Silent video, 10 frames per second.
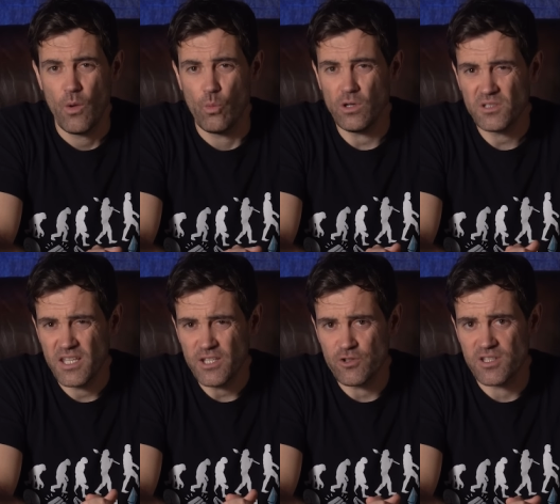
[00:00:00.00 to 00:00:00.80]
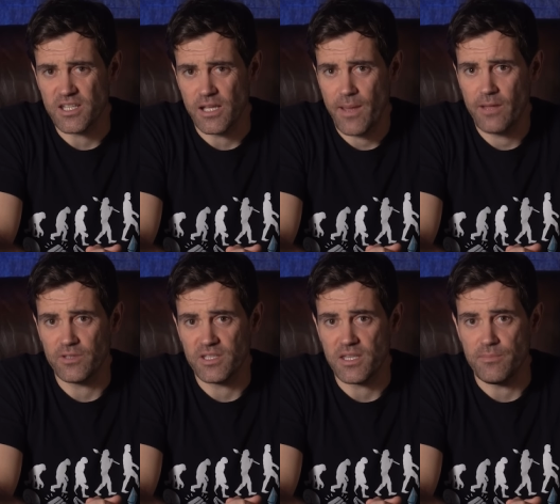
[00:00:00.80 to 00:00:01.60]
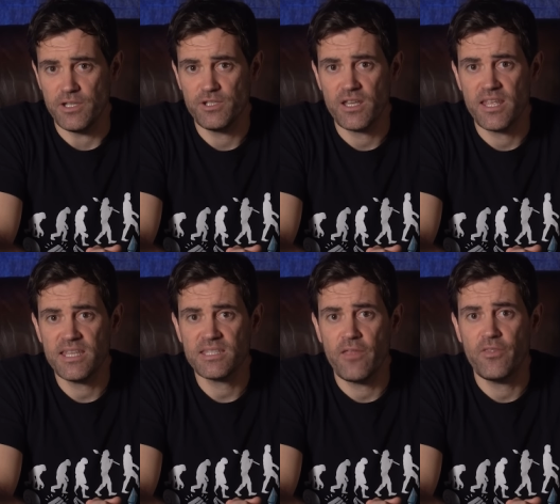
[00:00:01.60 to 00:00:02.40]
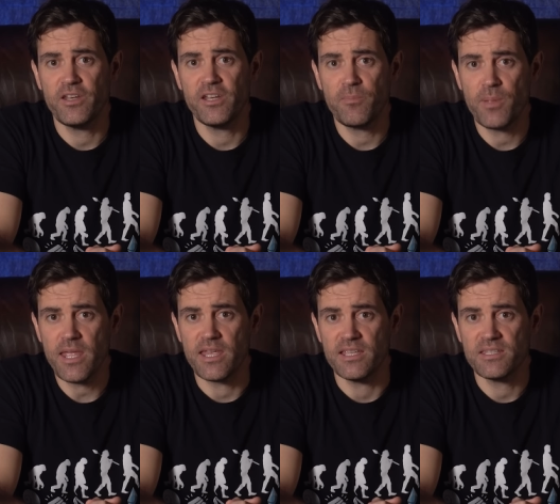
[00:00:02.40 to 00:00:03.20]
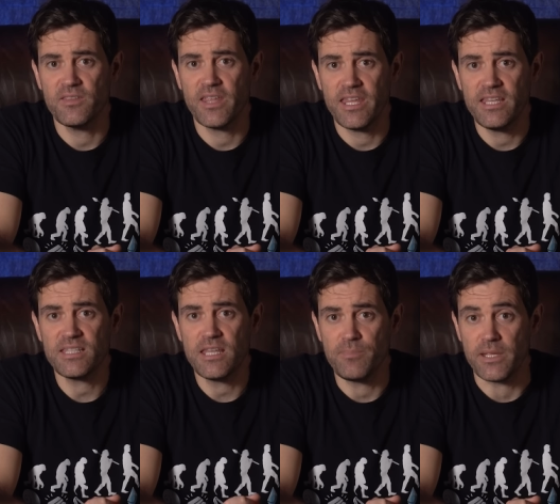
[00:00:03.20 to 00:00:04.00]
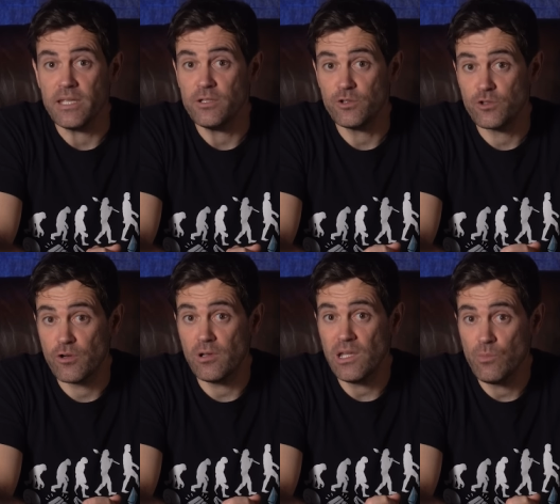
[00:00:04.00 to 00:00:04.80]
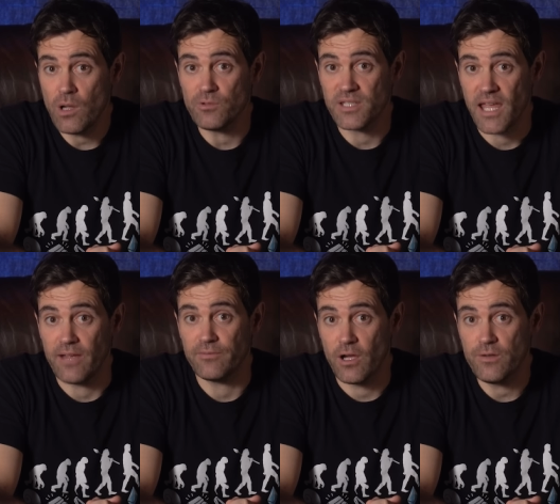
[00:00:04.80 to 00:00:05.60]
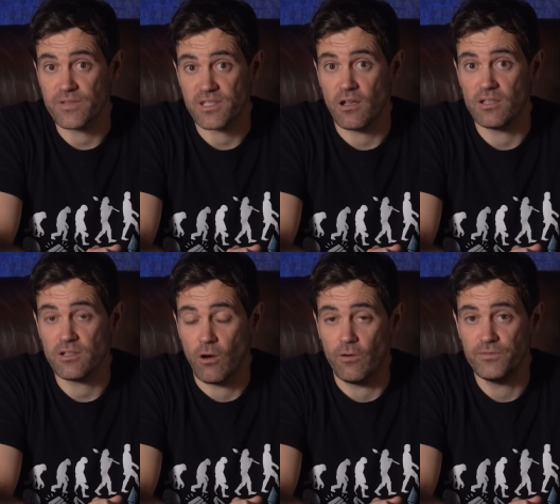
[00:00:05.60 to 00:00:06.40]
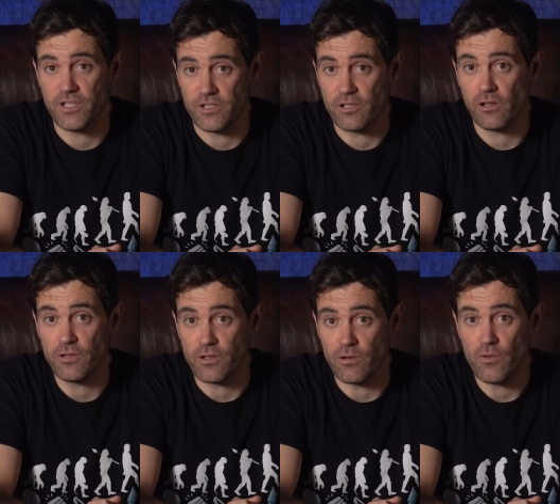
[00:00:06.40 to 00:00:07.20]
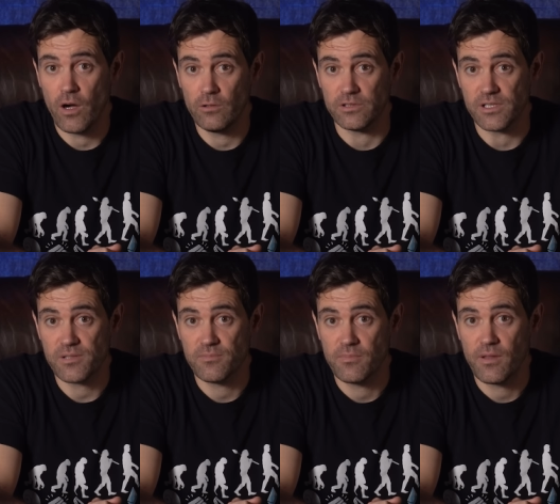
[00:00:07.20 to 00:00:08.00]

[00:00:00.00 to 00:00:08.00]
What's interesting about this image is that it appears the ECB truly won't have oversight of digital euro holders.